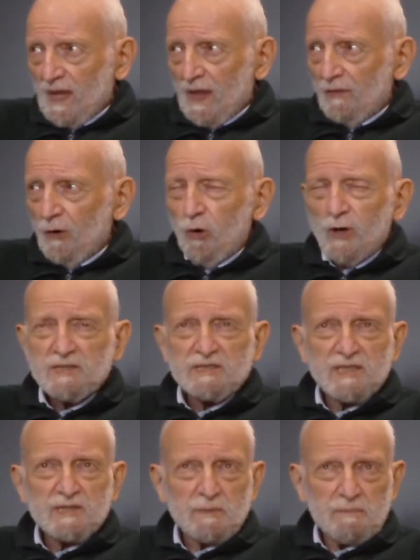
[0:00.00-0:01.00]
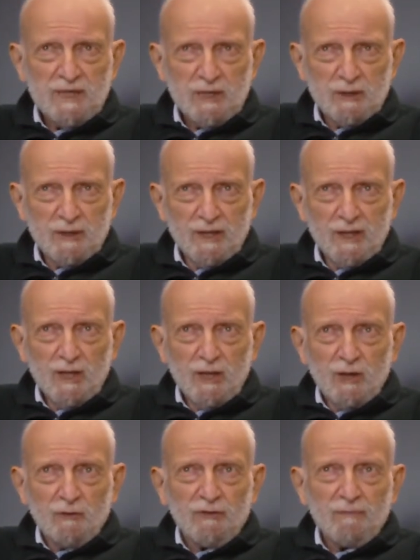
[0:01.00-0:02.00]
The horse disappeared
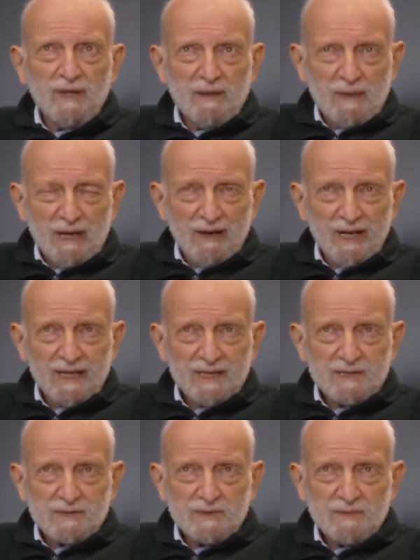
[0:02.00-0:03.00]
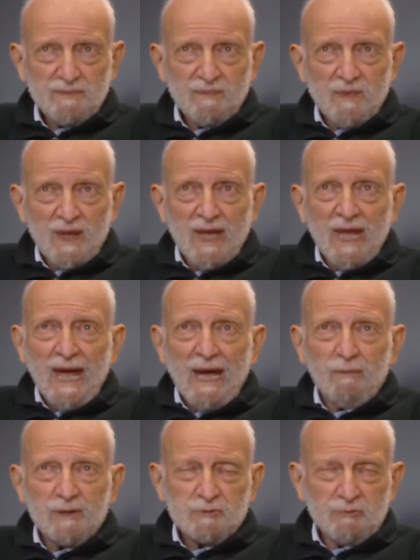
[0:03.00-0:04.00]
from the Americas
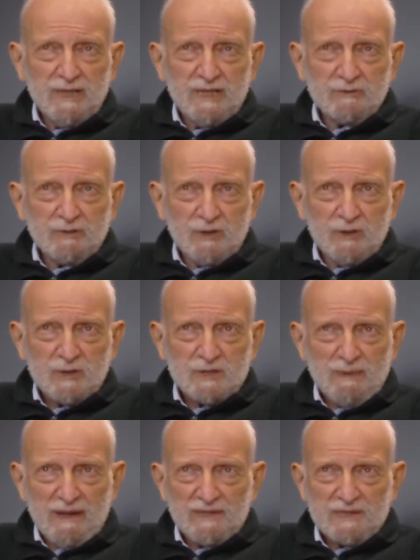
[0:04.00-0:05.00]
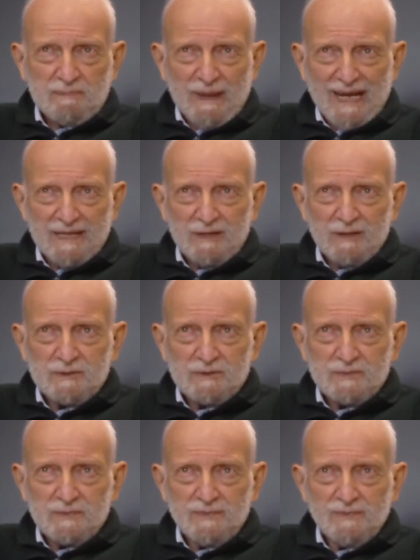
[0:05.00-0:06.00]
and was reintroduced by the
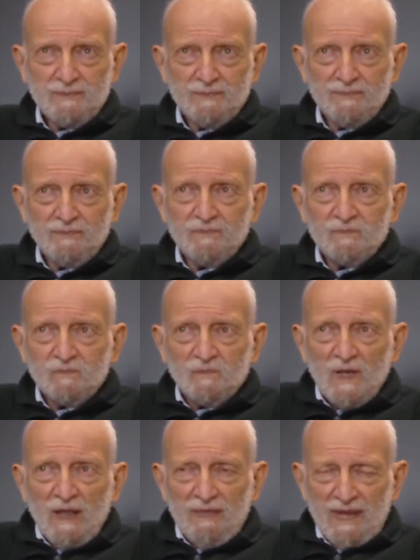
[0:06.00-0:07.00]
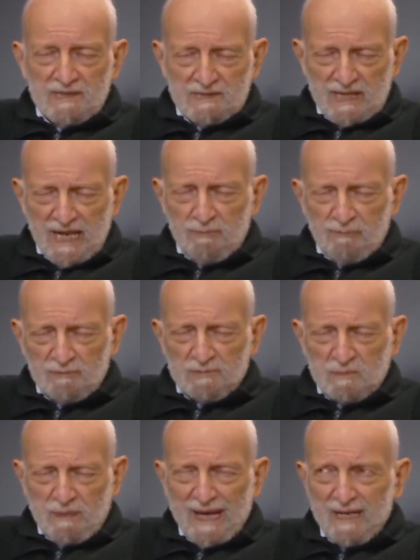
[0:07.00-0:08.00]
Spaniards. They escaped from
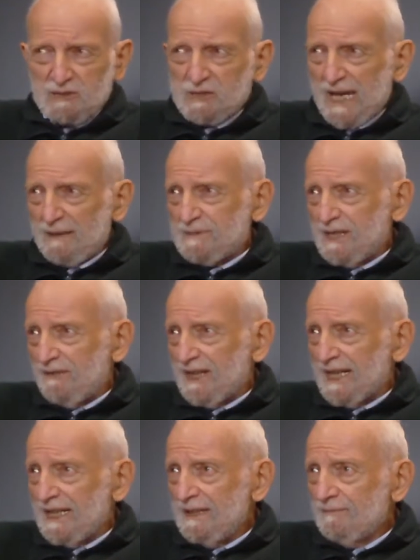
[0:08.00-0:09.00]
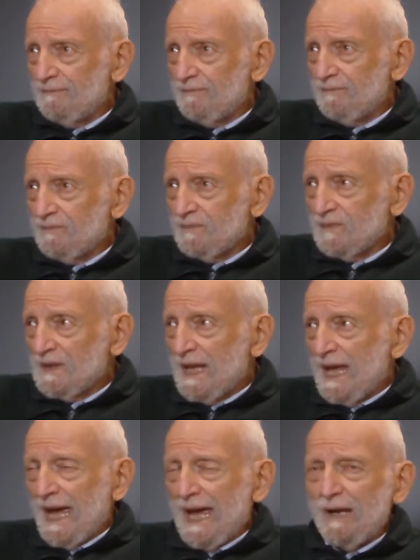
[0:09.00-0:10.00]
Spanish captivity
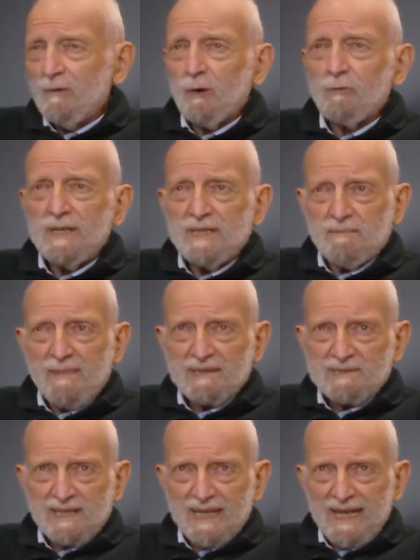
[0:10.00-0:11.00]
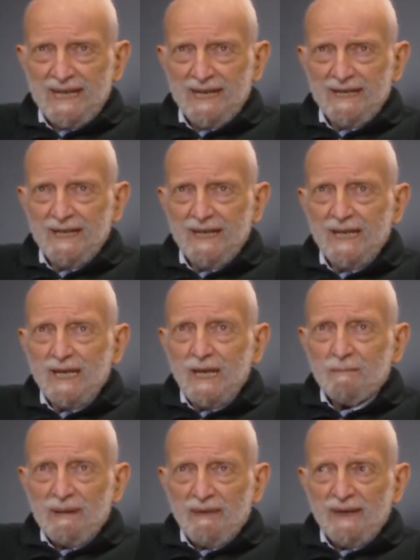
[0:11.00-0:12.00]
and were redomesticated
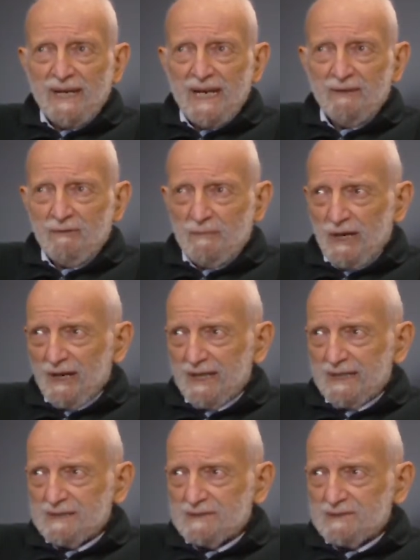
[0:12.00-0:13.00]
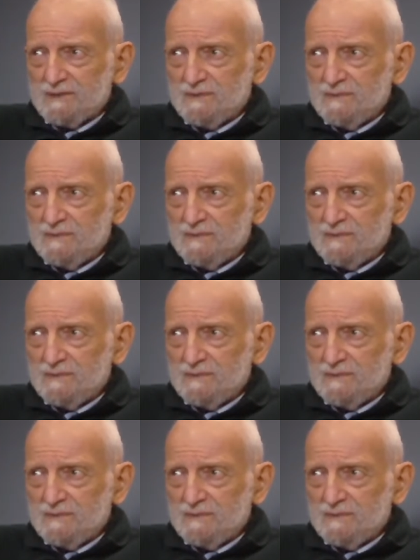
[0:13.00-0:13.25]
by the Native Americans.